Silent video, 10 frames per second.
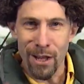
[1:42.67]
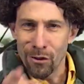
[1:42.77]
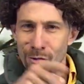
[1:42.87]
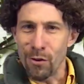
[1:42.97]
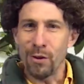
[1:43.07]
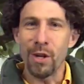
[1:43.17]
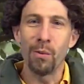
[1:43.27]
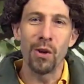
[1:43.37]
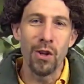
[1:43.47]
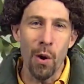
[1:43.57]
Soon you
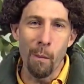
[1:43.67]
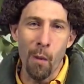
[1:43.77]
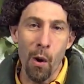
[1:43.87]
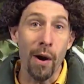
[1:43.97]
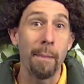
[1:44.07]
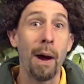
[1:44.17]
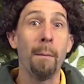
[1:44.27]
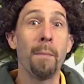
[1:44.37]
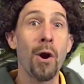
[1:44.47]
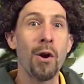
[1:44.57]
will know more
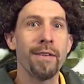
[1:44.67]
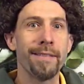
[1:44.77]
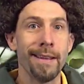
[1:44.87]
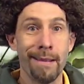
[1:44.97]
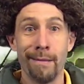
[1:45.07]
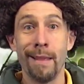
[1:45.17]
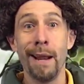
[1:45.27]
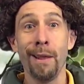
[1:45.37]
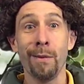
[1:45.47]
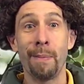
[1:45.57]
about birds
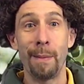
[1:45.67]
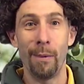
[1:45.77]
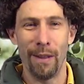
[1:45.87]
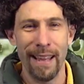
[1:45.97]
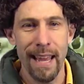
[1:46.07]
than other people.